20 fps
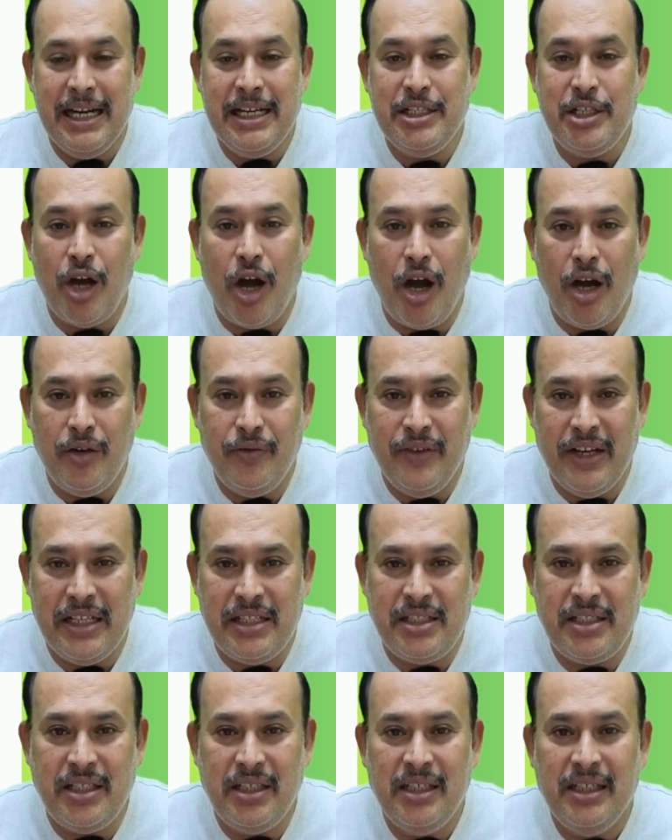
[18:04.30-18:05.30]
on
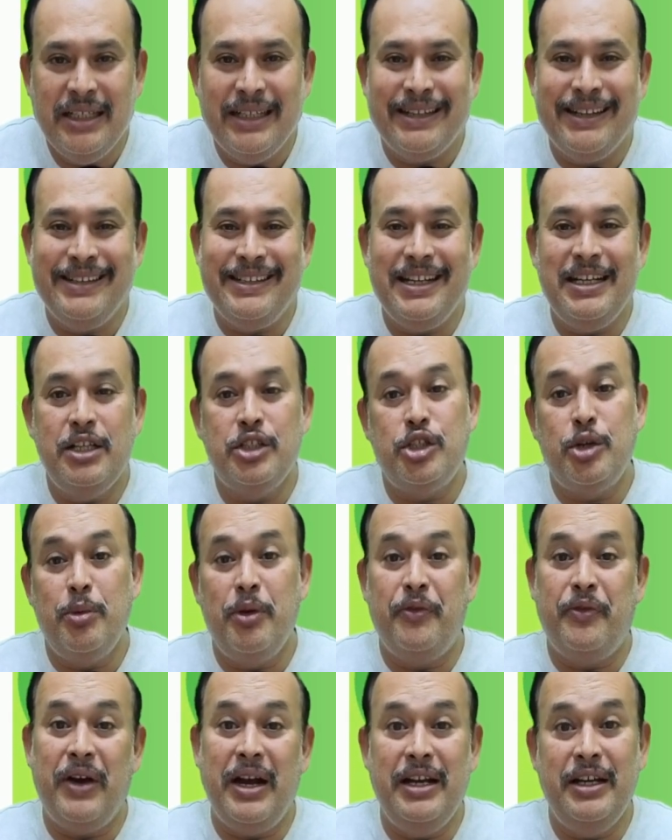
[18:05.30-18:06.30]
which return is to be
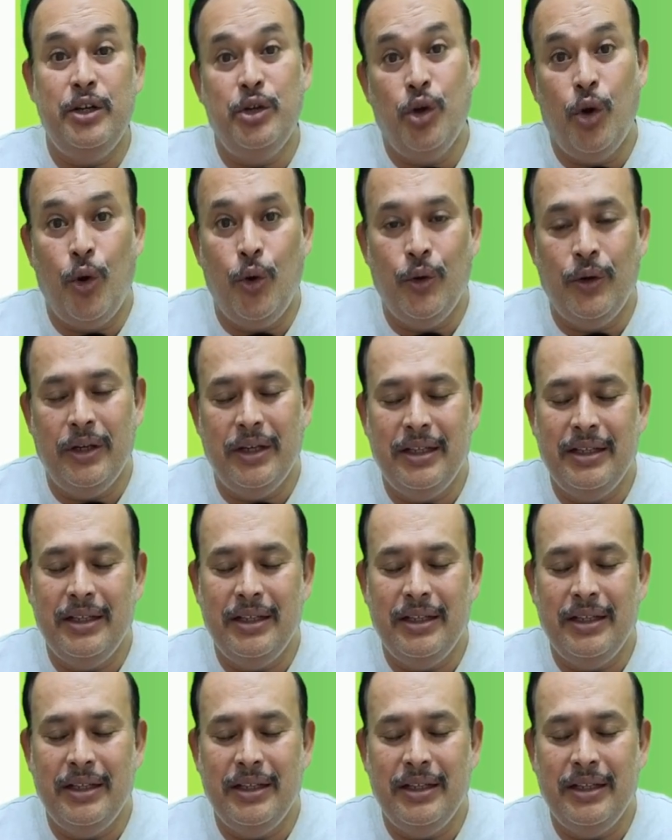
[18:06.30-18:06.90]
filed known.